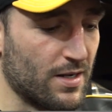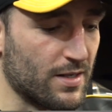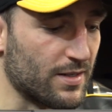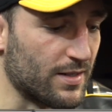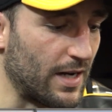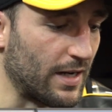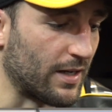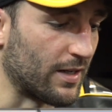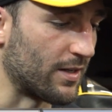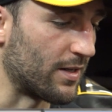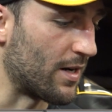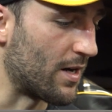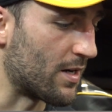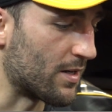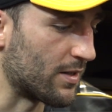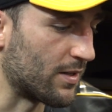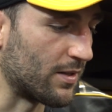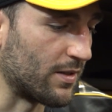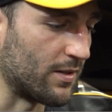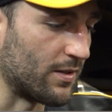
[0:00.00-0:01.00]
second to
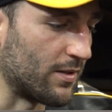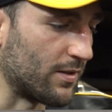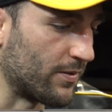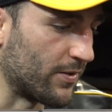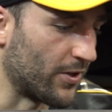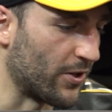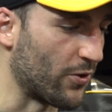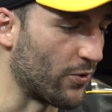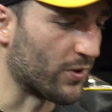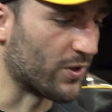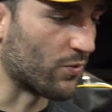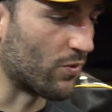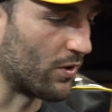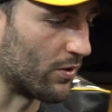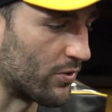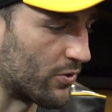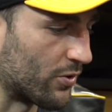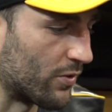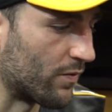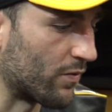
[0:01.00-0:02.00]
none, and you know it's well
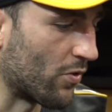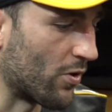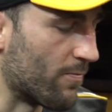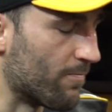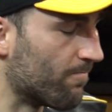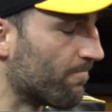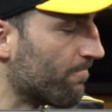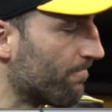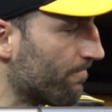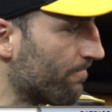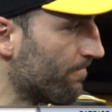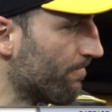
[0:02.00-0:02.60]
deserved for him.